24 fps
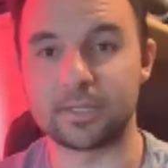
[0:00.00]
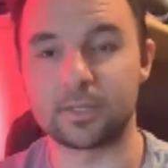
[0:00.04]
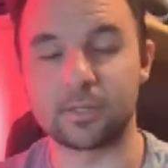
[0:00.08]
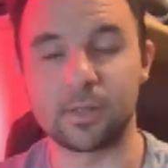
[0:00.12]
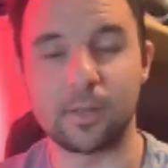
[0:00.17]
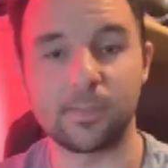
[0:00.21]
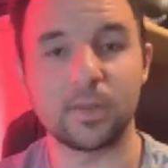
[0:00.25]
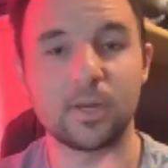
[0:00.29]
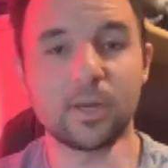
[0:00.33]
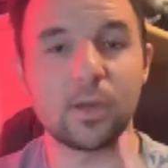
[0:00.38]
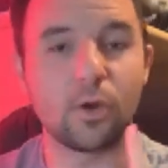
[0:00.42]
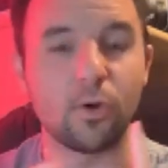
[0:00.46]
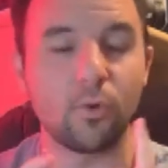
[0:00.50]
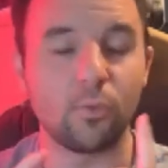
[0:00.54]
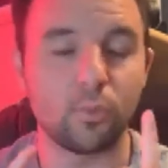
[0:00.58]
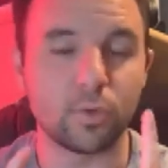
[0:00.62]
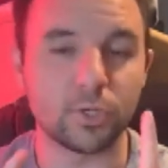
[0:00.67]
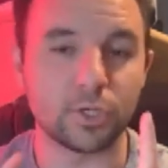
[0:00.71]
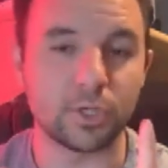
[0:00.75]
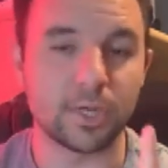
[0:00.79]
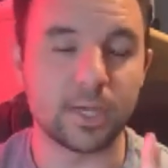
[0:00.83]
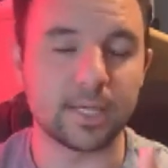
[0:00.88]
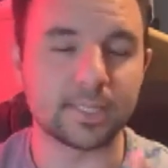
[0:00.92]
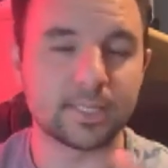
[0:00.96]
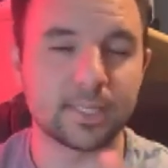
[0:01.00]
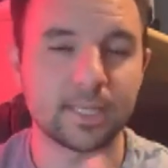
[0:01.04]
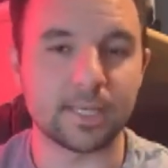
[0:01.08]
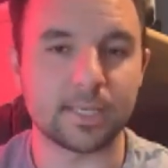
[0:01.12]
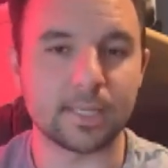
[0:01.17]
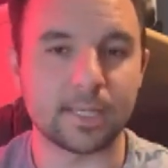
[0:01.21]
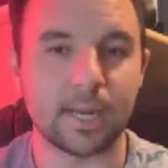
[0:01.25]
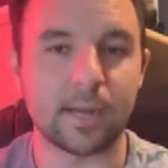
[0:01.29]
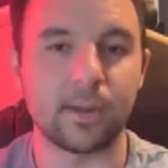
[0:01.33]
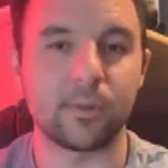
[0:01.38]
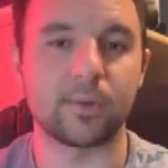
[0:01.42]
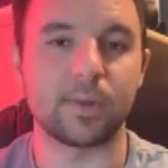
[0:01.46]
So let me know what you guys
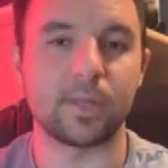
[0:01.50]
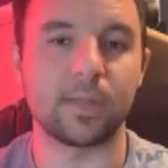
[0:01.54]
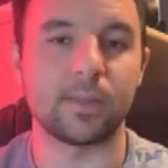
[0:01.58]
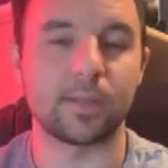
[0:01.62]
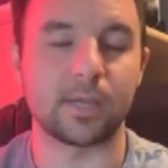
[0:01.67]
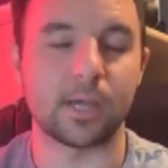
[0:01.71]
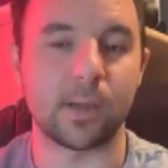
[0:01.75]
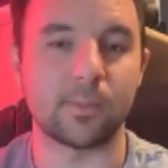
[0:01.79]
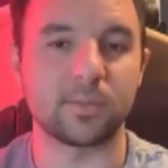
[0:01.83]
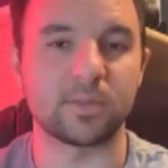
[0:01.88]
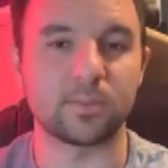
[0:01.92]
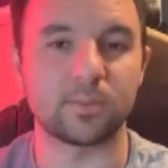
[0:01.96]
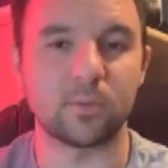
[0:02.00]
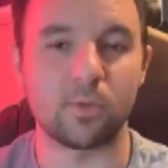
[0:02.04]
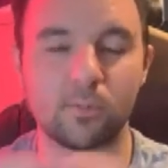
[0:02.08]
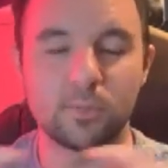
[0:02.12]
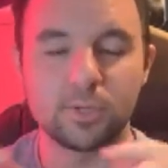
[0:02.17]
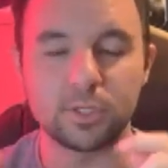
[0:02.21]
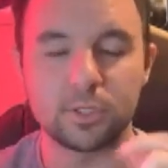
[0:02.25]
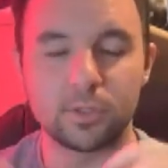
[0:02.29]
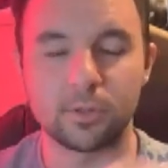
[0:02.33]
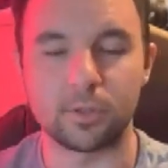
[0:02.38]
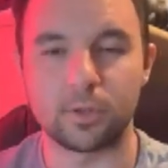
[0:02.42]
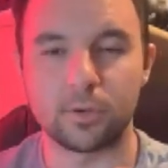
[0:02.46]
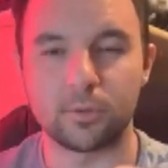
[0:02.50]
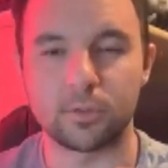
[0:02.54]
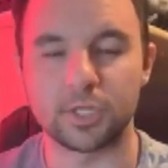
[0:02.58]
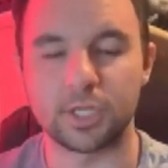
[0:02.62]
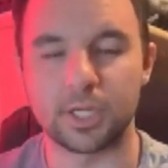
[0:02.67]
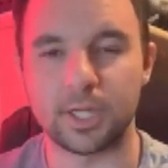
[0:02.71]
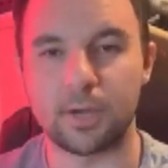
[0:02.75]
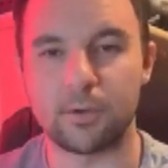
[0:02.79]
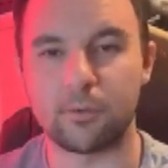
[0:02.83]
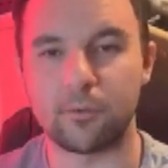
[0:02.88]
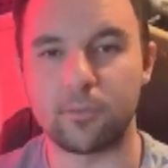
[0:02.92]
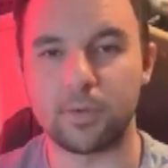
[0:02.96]
think down in the comments below. Be sure to go
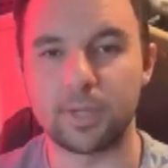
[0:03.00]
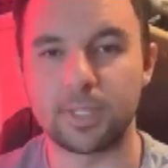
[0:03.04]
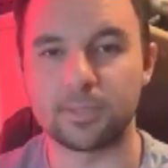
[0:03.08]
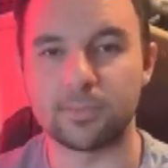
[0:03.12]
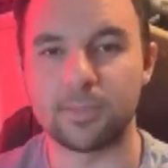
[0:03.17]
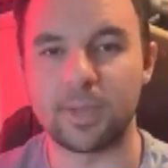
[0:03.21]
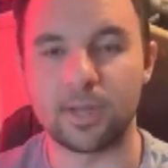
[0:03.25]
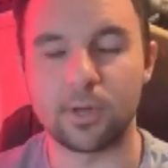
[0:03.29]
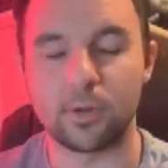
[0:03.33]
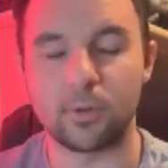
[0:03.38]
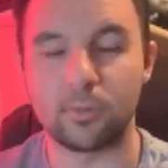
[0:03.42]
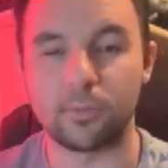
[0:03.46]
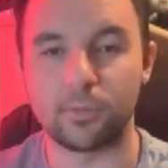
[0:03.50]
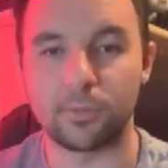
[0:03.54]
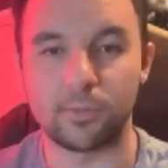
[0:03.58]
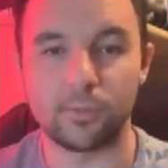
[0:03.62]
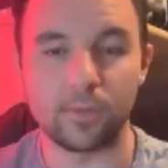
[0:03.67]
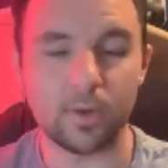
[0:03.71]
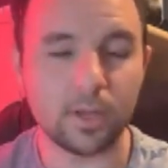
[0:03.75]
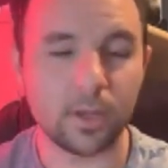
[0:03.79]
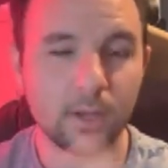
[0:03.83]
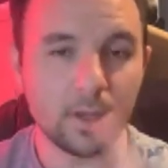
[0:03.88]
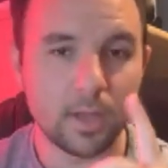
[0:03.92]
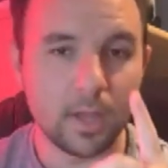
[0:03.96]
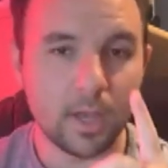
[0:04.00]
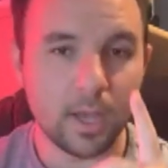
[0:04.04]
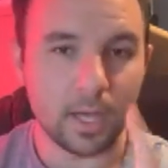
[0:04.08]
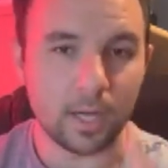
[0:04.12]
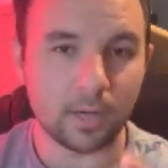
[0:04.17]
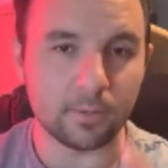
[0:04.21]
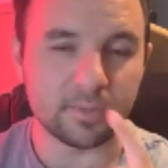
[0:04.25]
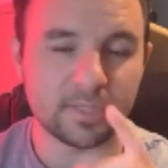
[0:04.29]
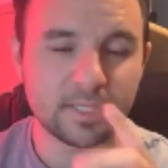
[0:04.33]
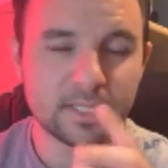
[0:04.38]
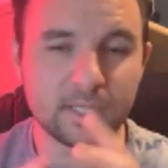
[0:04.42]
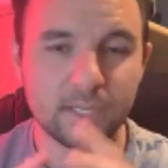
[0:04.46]
check out Priesman03, and
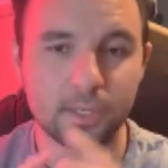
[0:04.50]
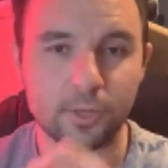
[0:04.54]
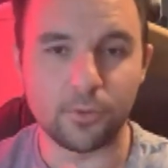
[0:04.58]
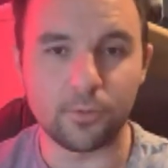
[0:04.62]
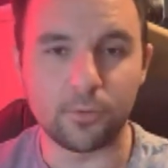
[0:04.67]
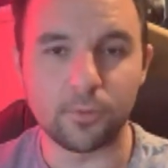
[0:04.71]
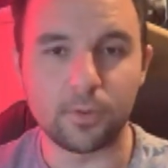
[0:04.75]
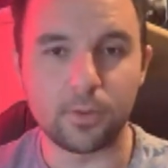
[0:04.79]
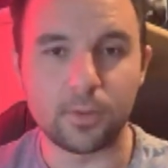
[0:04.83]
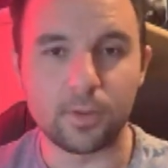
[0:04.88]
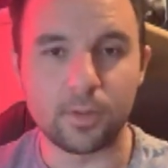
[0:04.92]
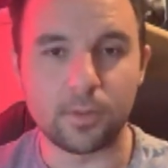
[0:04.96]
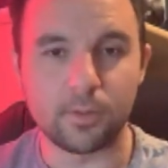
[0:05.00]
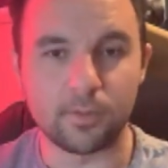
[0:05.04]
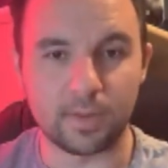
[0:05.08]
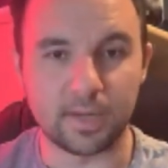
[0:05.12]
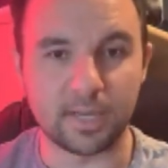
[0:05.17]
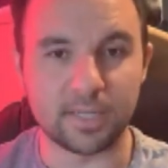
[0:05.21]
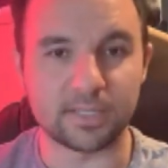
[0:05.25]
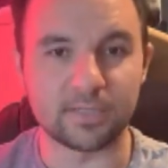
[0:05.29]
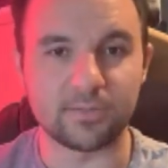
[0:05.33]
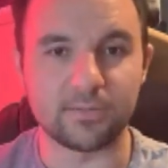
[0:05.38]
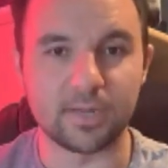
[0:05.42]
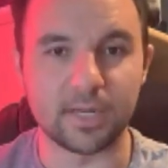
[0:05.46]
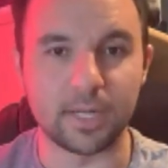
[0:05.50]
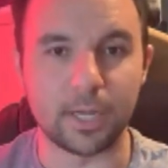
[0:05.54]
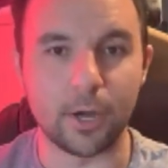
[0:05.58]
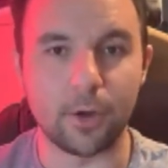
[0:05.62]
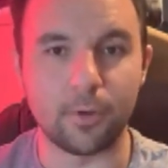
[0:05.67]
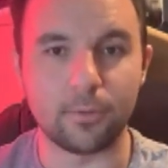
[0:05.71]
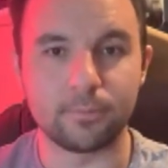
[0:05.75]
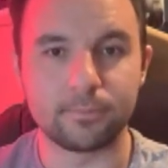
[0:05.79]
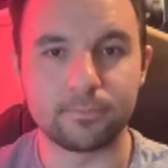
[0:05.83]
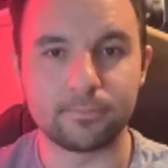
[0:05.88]
I will see you in the next video.